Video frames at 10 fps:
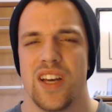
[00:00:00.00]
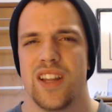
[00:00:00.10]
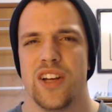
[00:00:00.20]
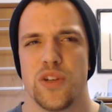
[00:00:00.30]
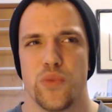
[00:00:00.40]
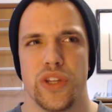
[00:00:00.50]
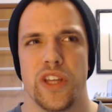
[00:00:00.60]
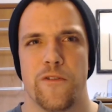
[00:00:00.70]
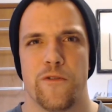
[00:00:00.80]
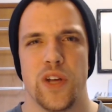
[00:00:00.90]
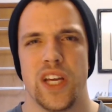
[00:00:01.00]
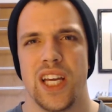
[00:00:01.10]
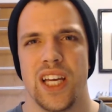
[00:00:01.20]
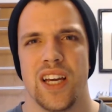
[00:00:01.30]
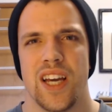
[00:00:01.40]
There's a really
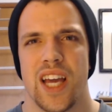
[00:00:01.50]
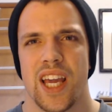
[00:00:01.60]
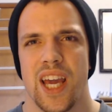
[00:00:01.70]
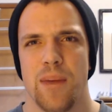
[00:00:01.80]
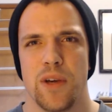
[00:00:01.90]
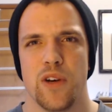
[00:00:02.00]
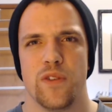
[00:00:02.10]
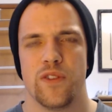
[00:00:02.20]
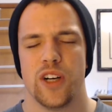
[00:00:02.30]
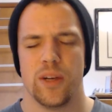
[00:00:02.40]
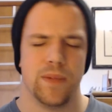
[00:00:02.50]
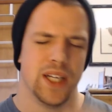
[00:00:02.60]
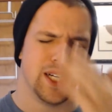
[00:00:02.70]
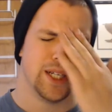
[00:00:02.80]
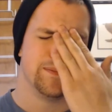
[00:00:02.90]
freaky cameo
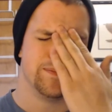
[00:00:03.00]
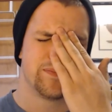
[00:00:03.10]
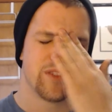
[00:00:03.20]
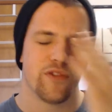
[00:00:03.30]
from